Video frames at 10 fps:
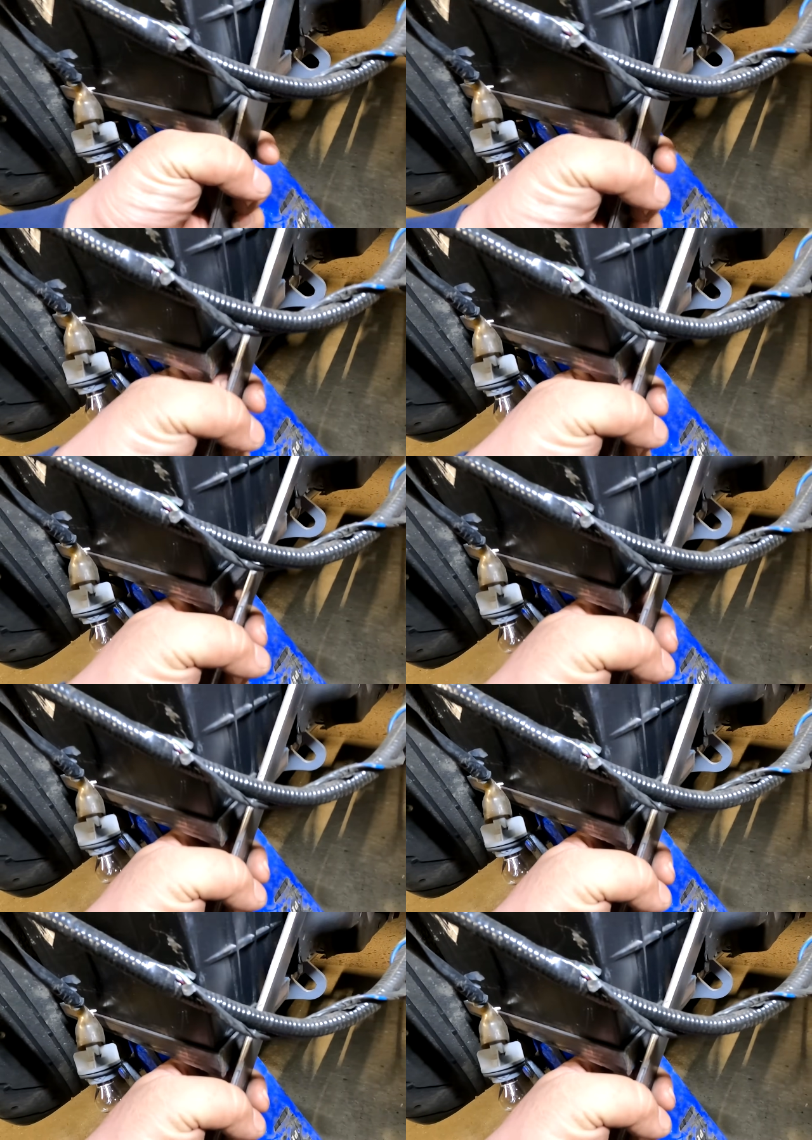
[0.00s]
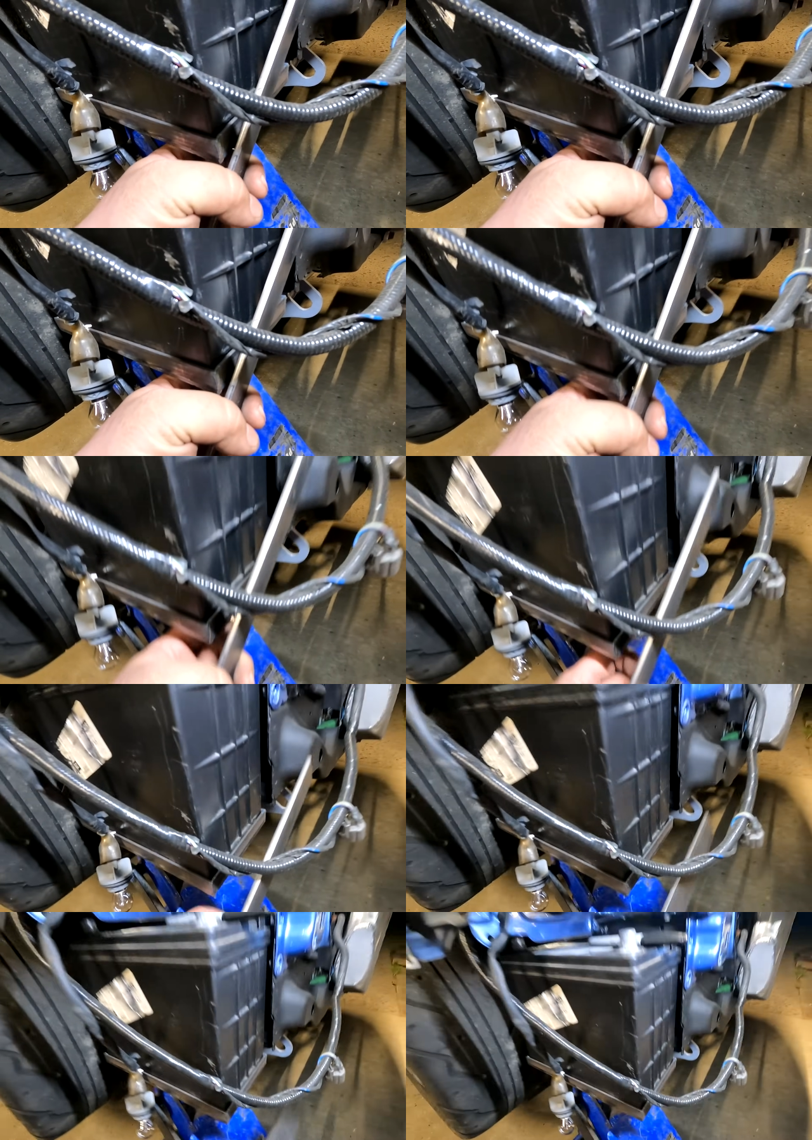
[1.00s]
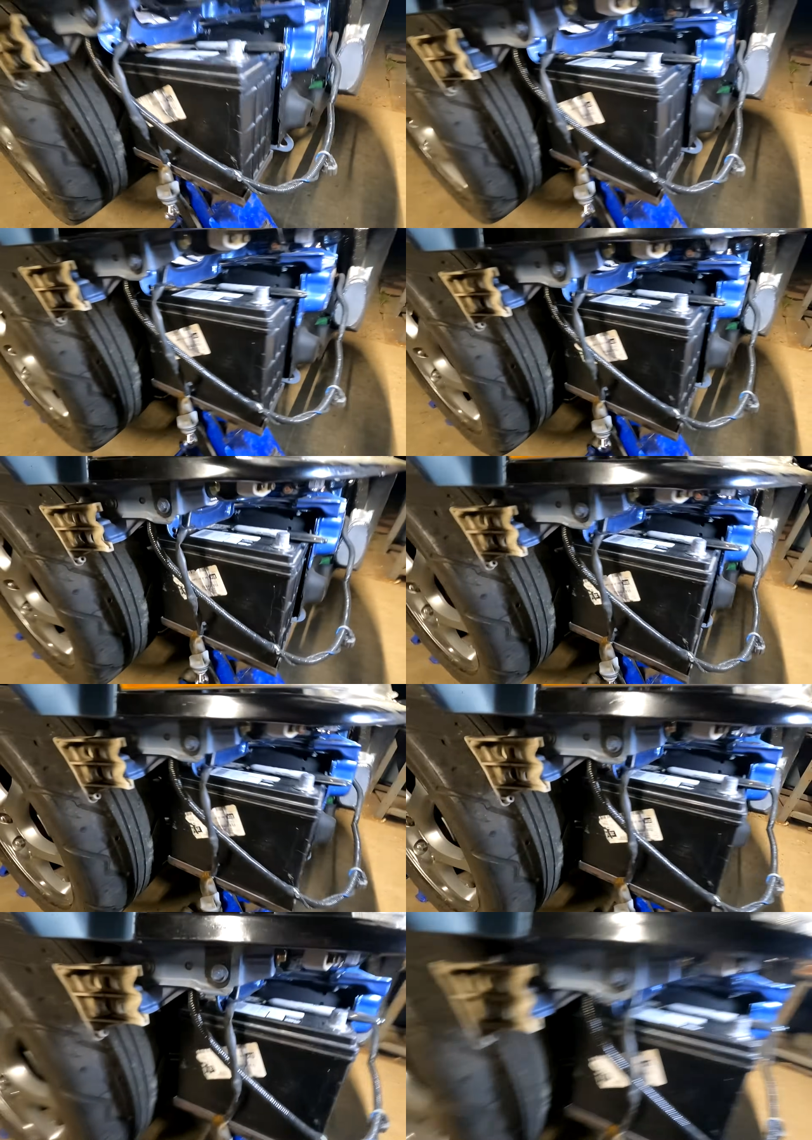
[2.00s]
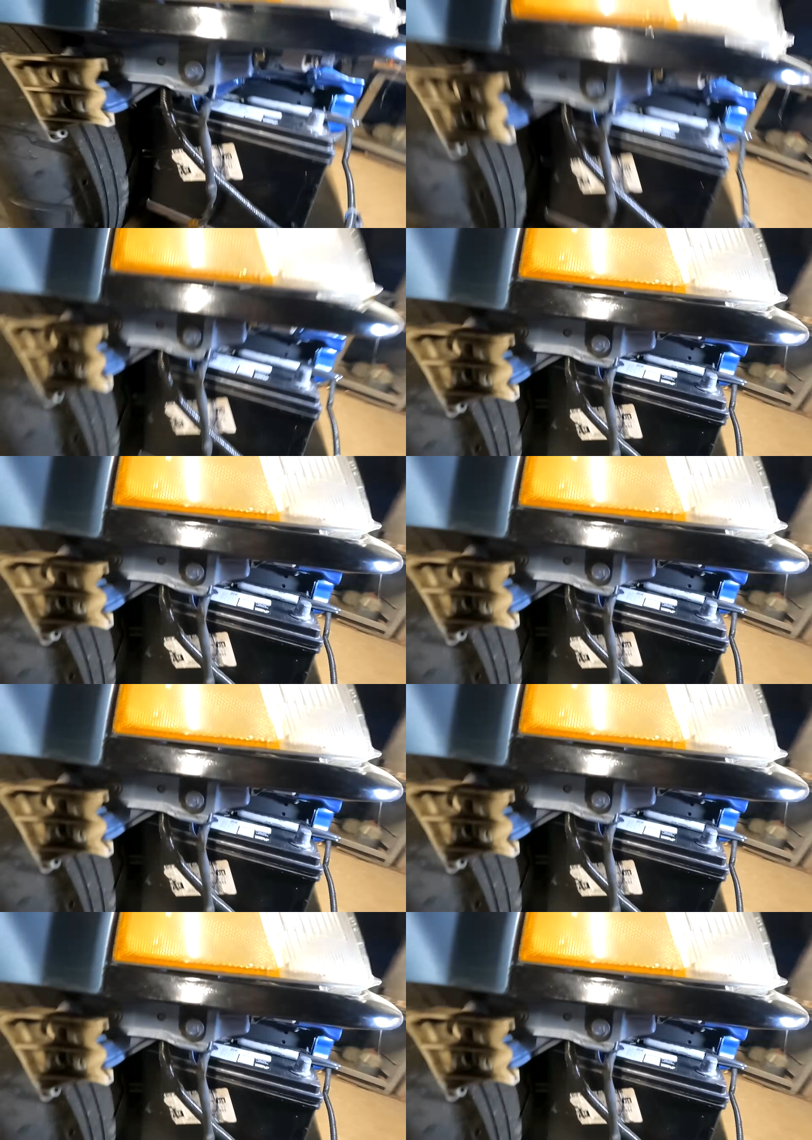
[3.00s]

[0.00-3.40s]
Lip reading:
Nobody's mouth can be seen.